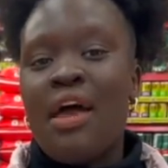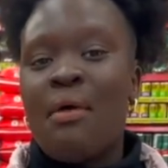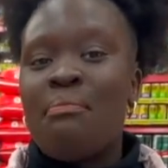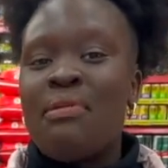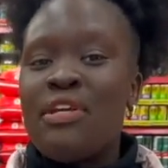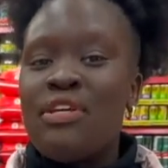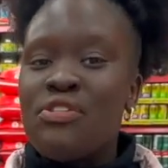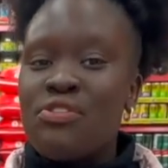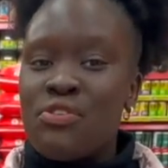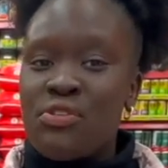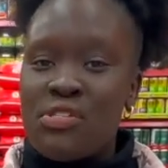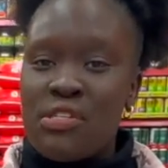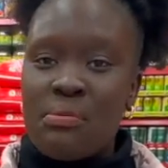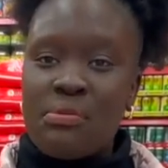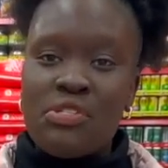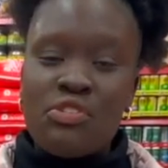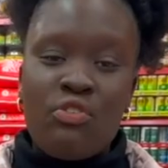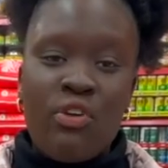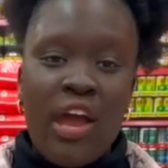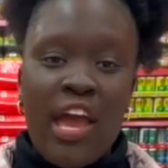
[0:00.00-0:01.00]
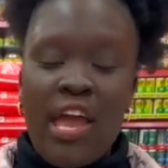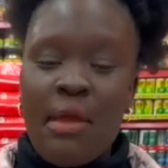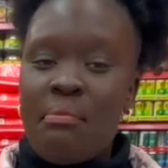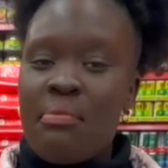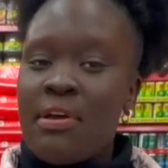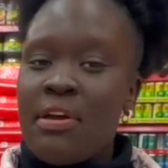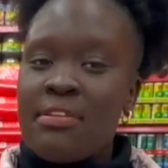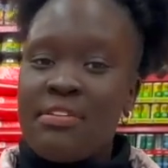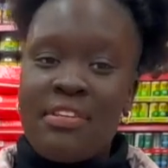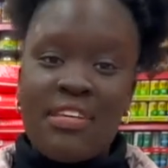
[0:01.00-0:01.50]
Please do subscribe,
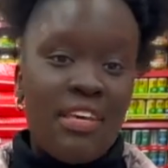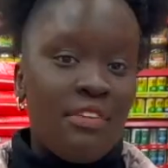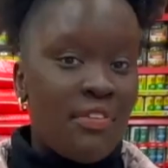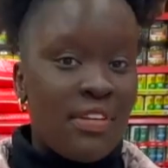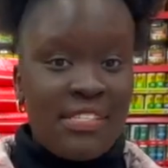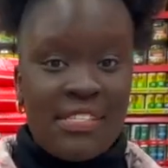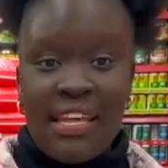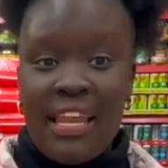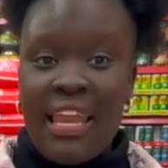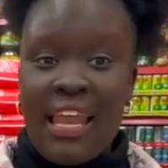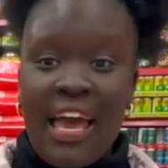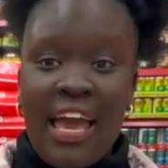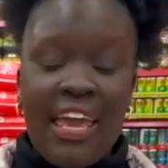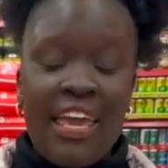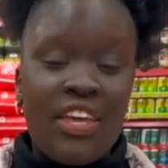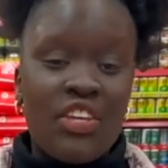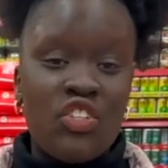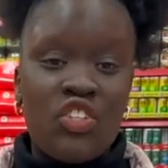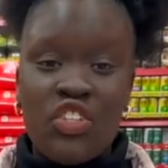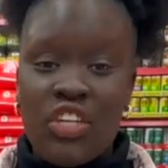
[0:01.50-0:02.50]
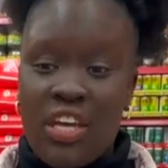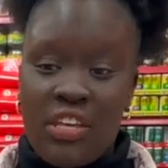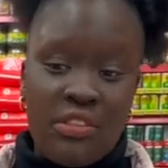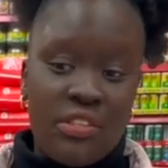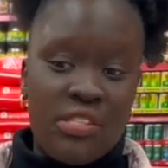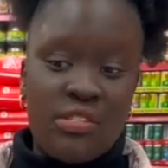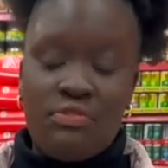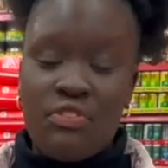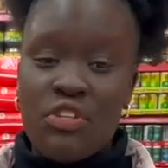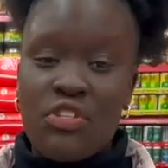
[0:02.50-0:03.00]
give us a like, and share
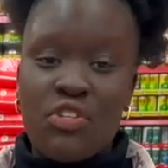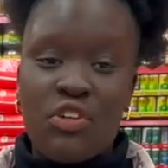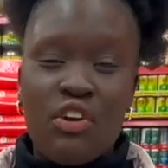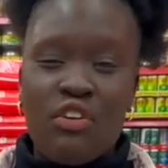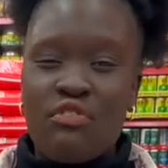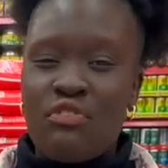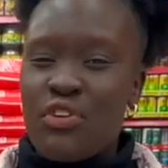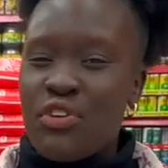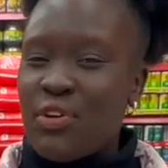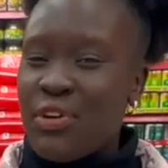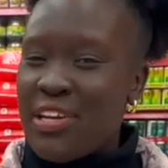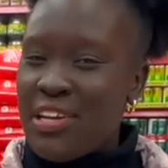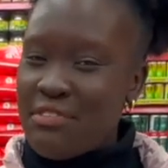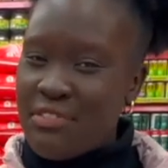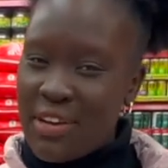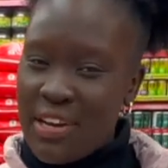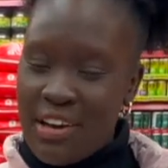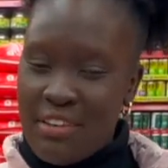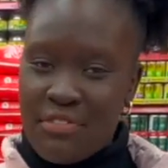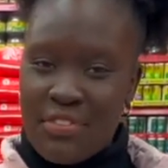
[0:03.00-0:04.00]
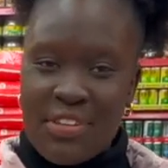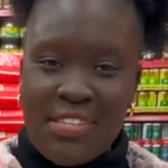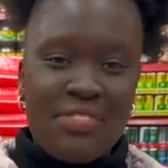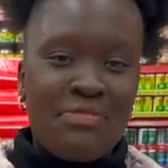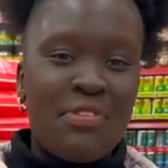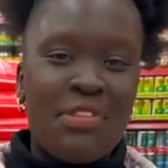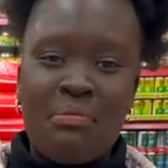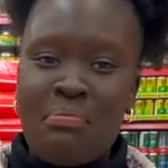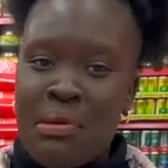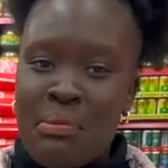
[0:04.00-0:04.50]
this video for your liver lovers,
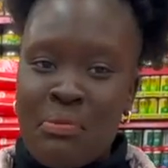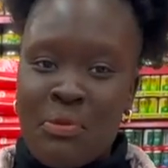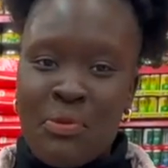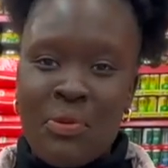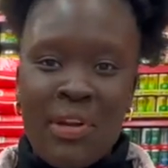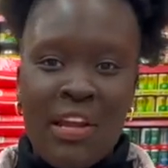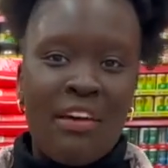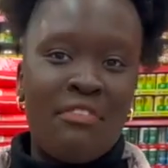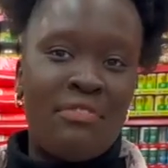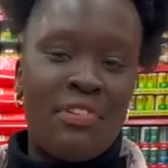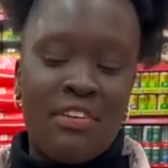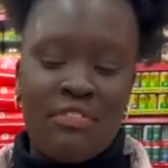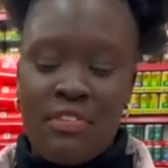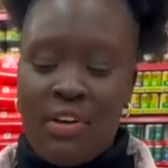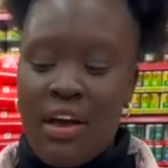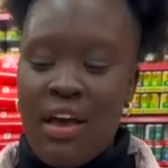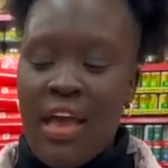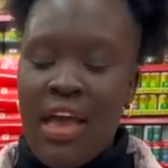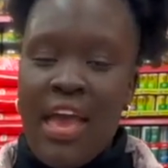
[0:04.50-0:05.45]
for the people who love liver.